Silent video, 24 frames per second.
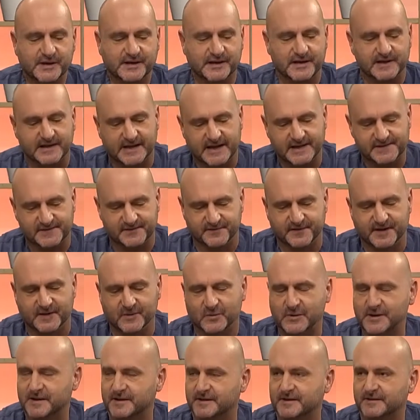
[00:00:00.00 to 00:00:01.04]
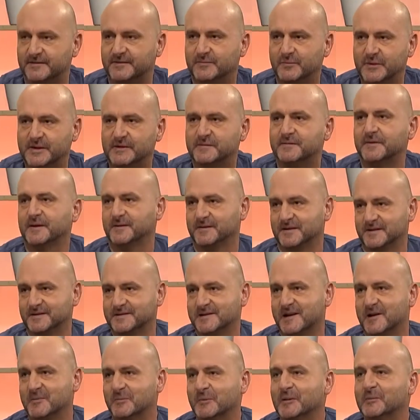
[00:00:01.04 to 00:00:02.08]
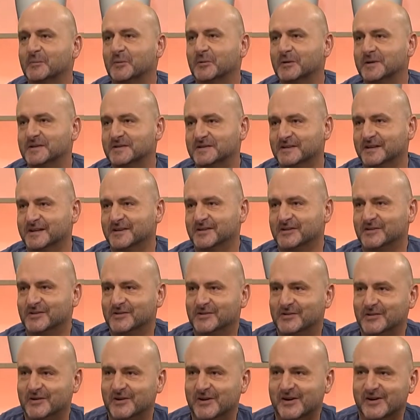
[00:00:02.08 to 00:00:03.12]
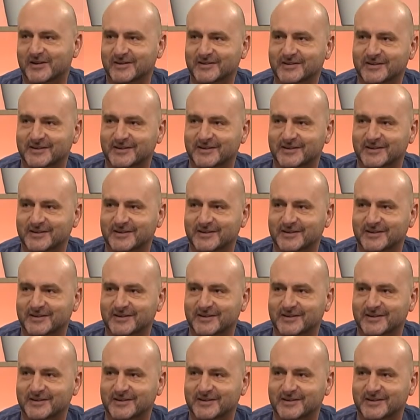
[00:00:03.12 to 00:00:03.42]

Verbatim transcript: we can, as a vet, we can we can figure things out a bit more easily. I see. Yeah. You know.